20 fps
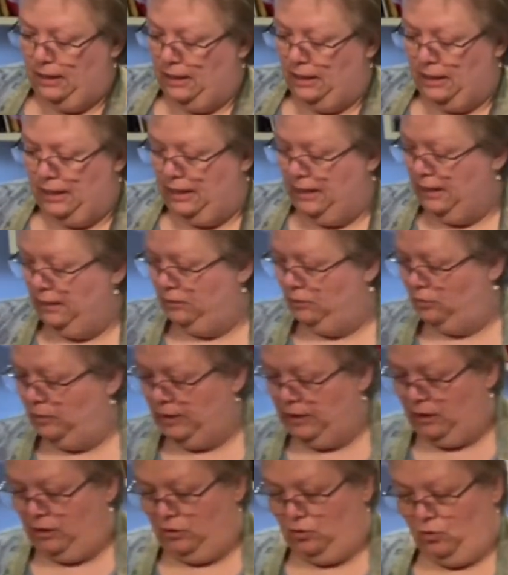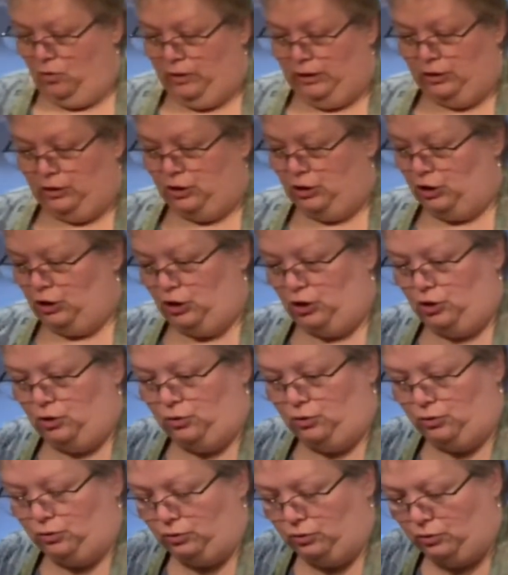And we are going to
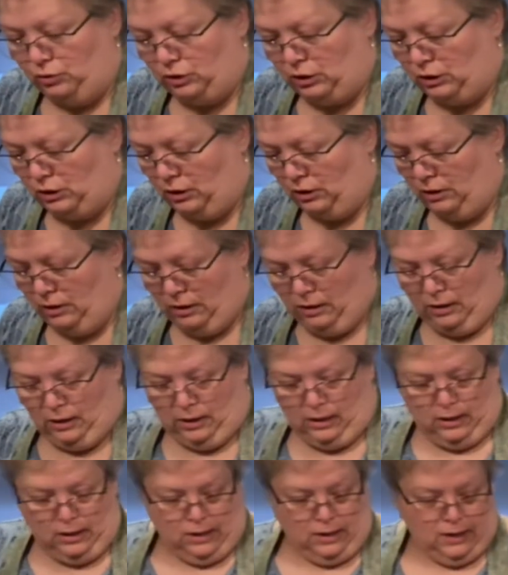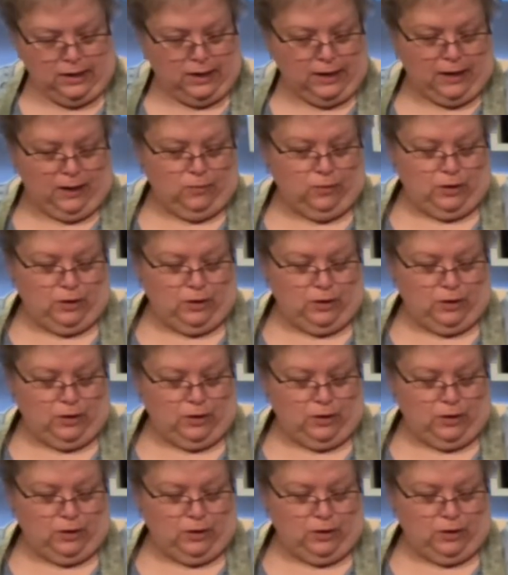use our